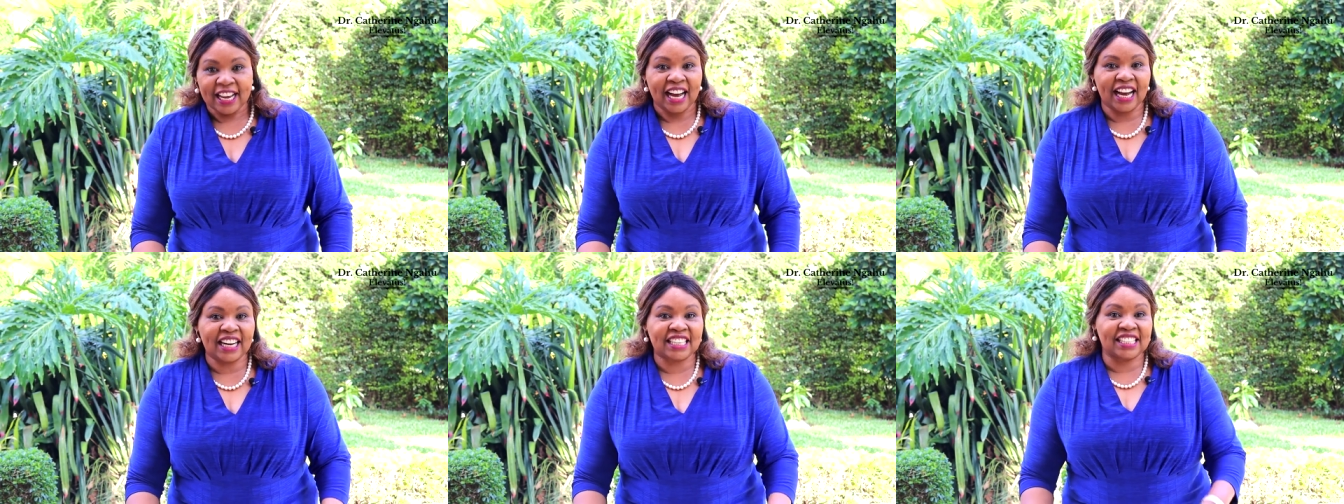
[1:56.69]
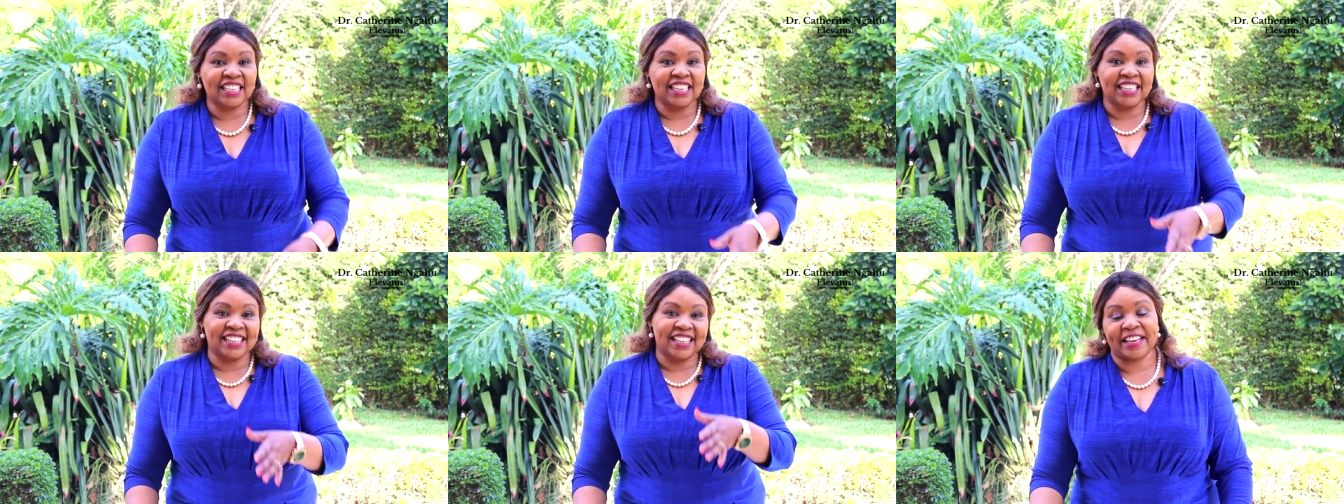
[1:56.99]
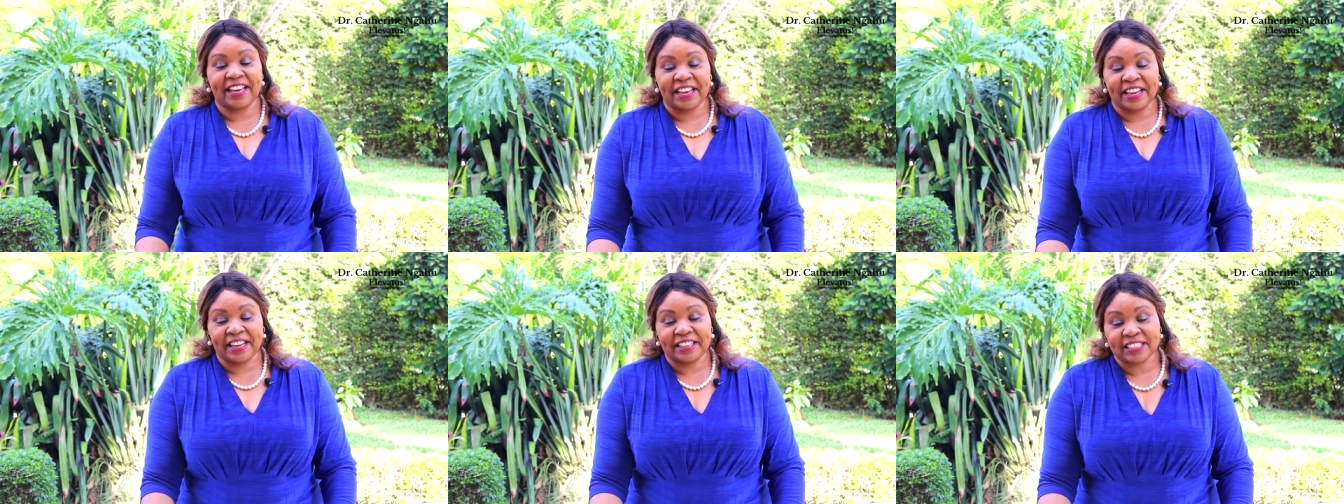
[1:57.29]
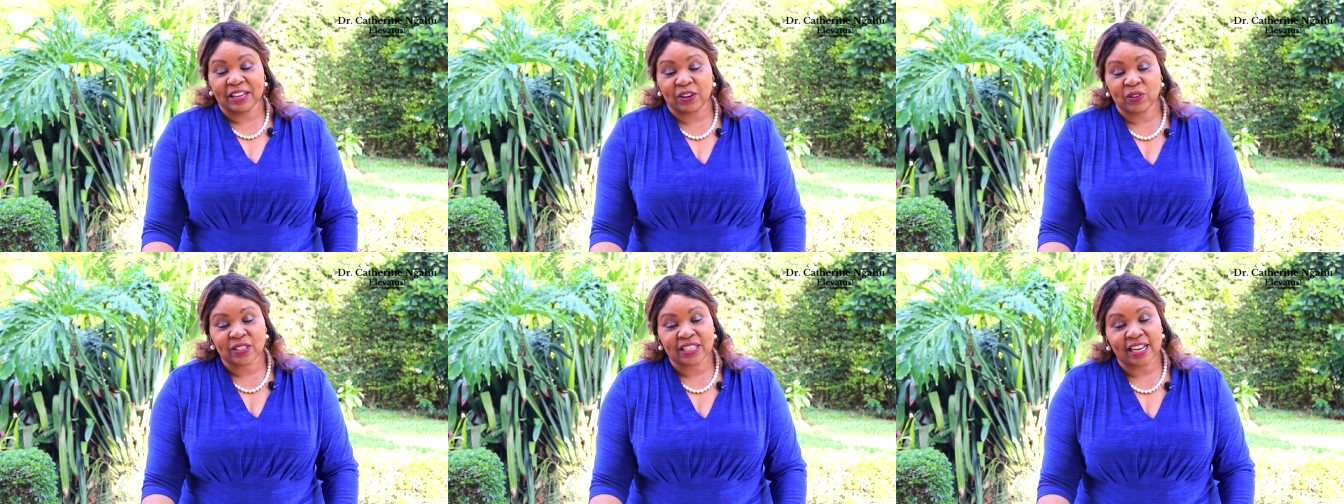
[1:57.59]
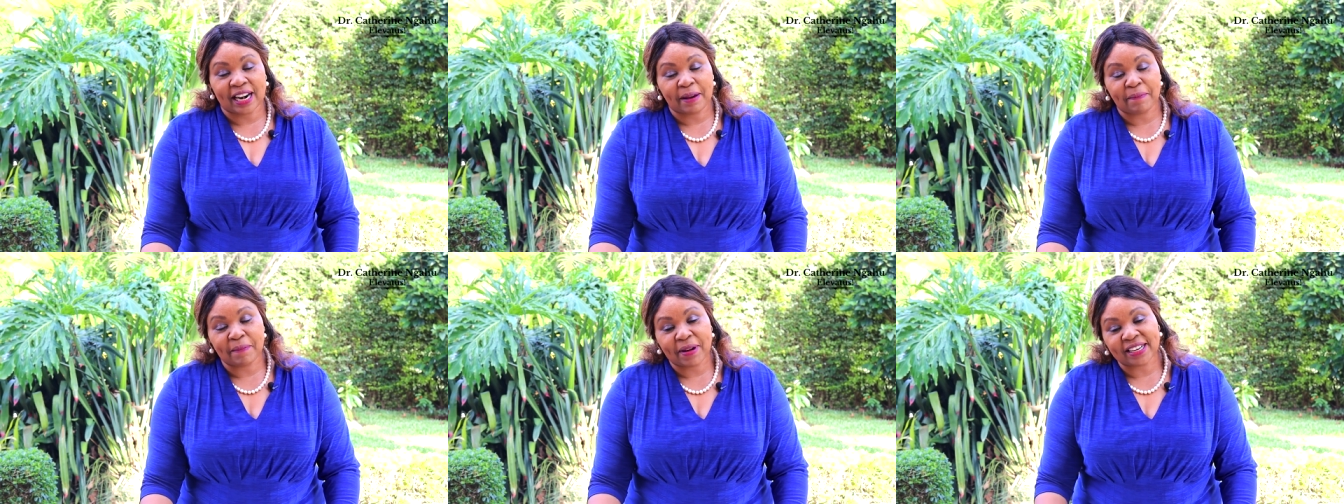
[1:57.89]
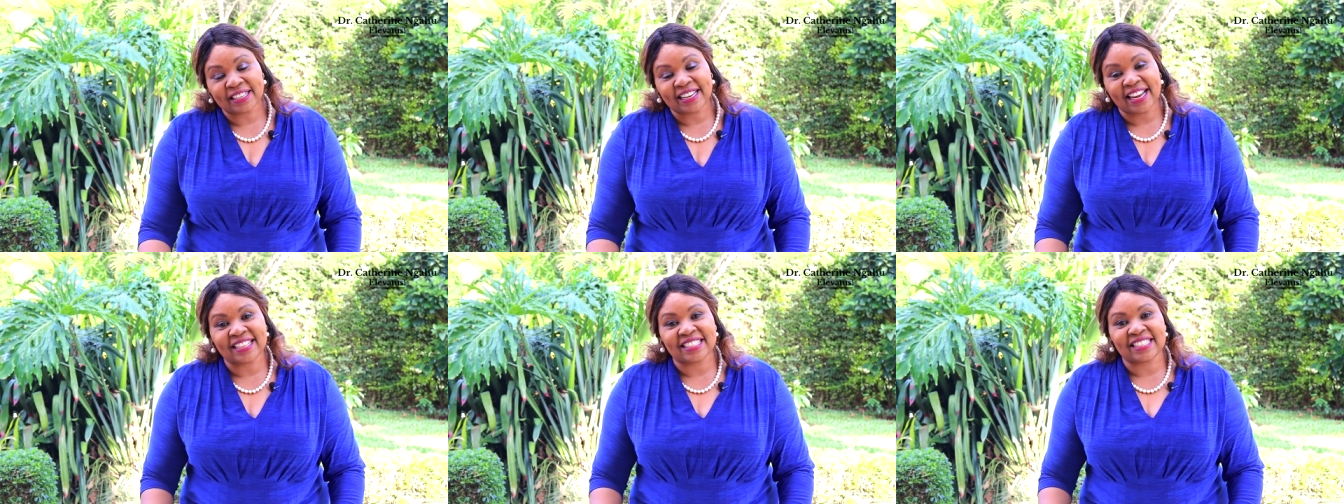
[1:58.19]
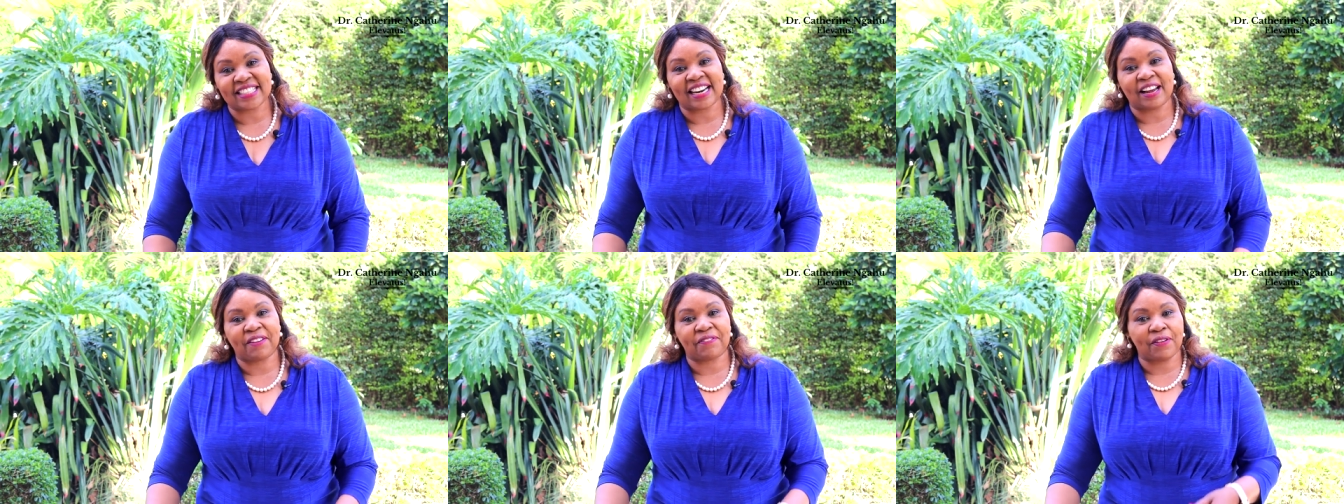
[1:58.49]
Actually, the Jerusalema
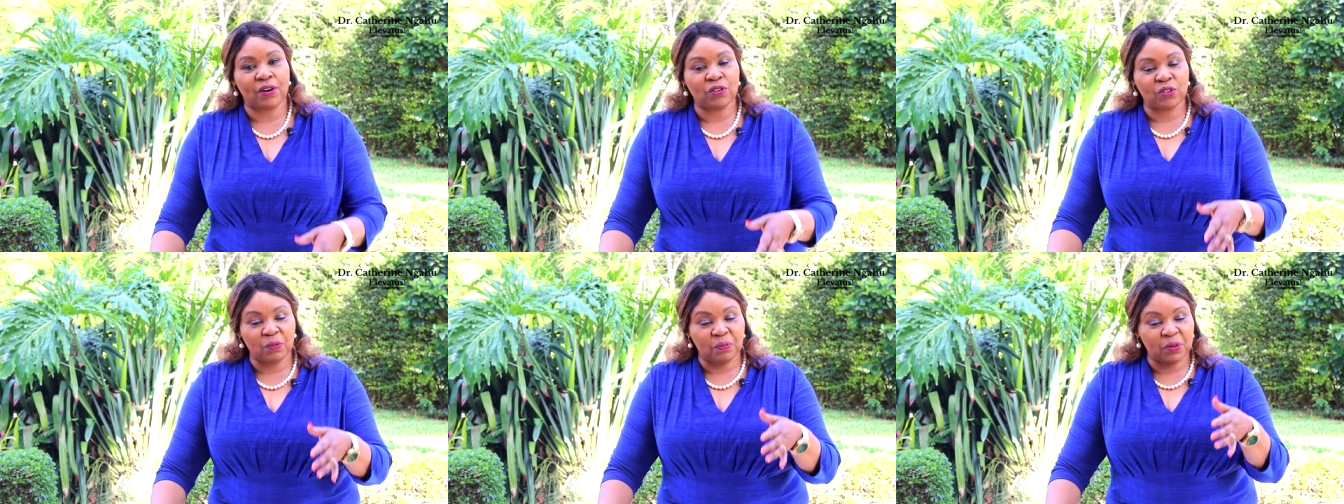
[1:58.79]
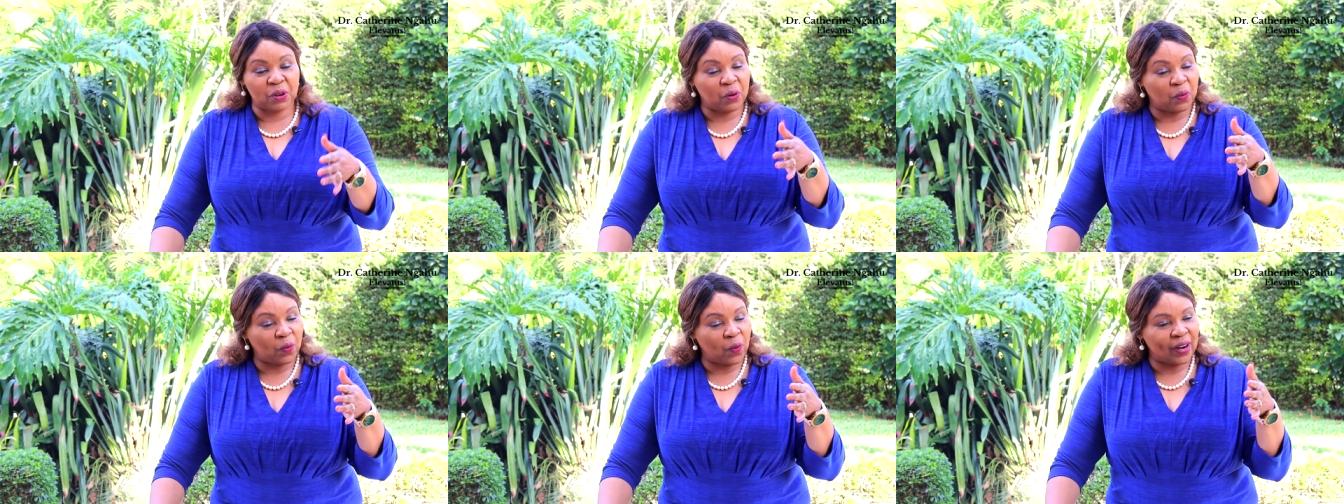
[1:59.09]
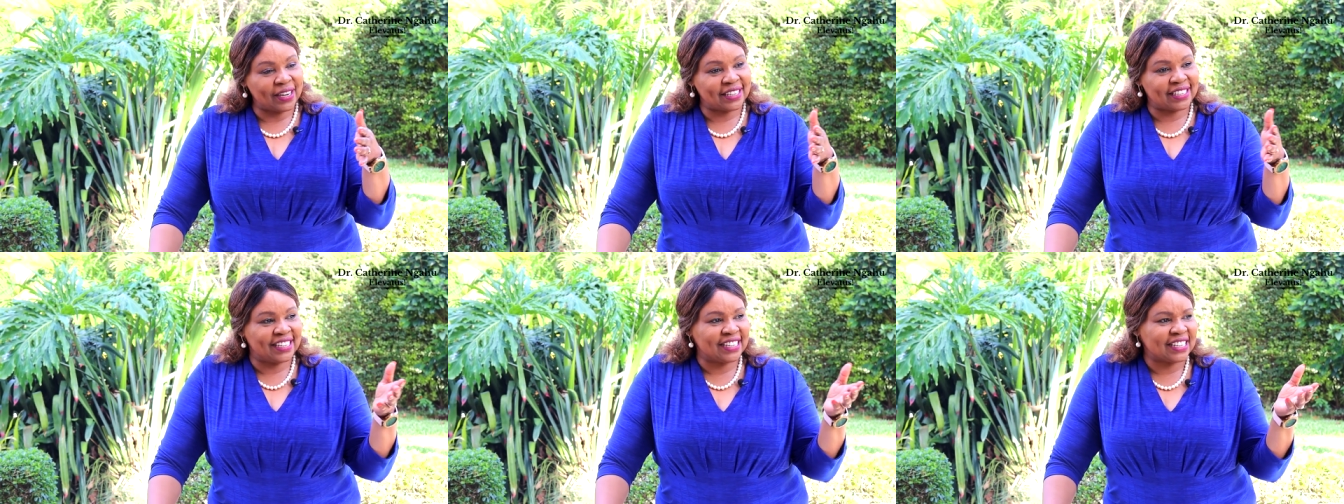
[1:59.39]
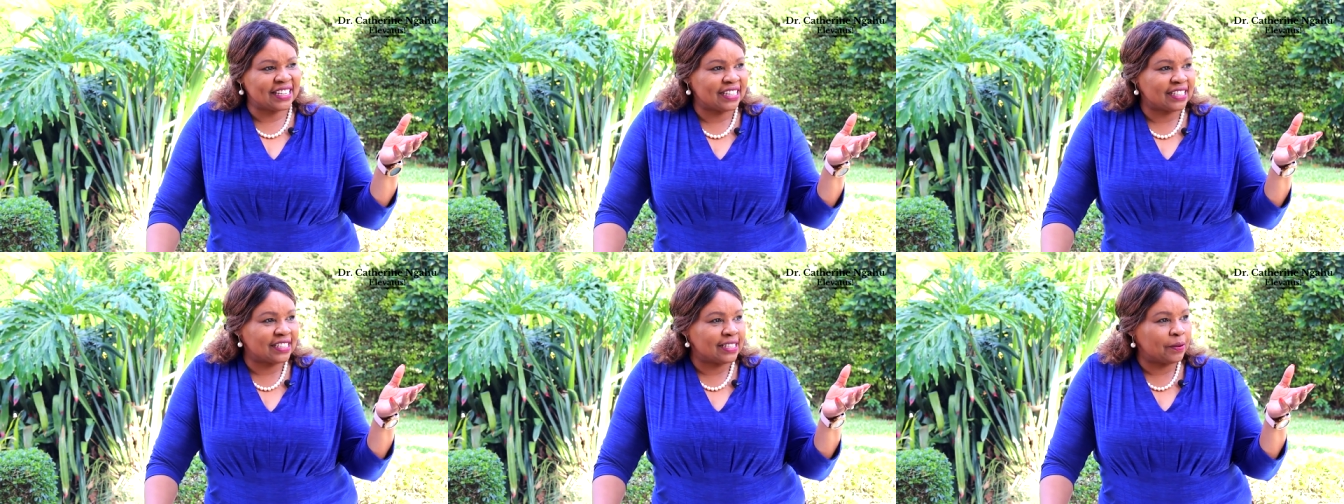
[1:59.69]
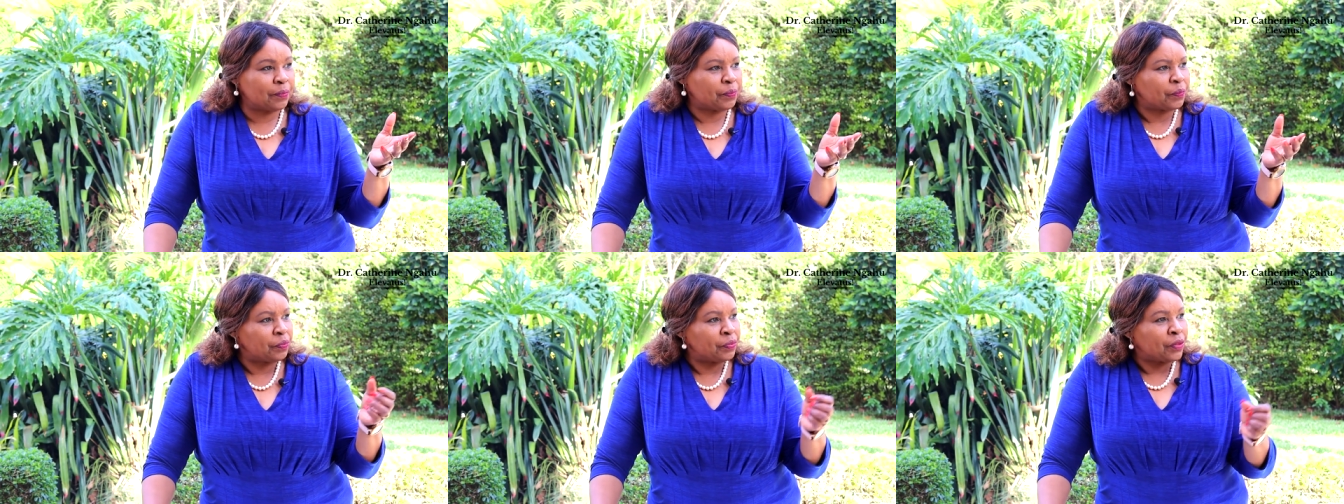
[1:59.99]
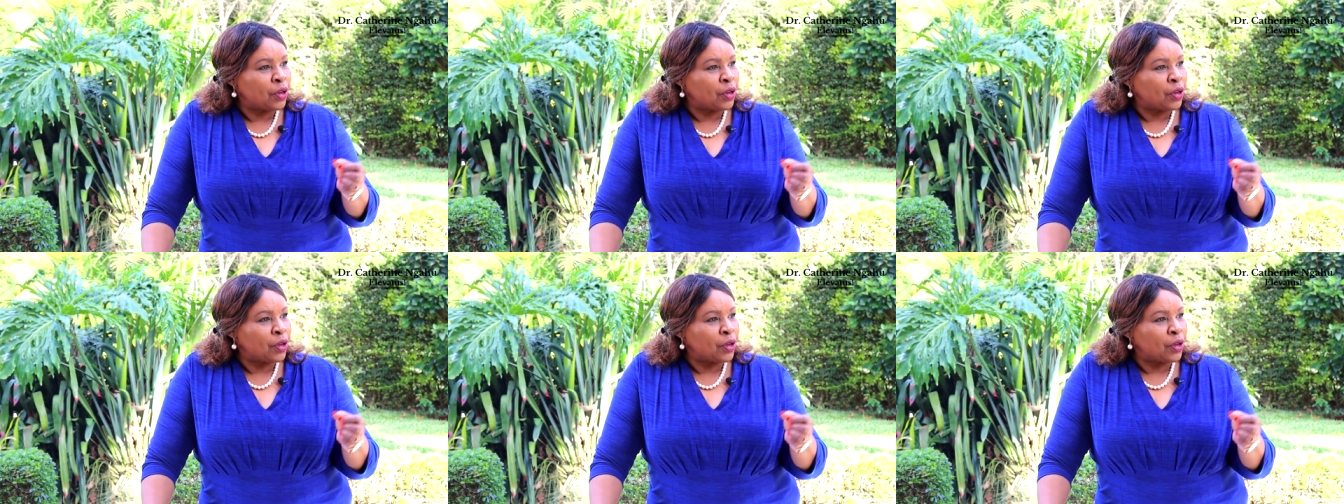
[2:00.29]
dance that I found to be quite interesting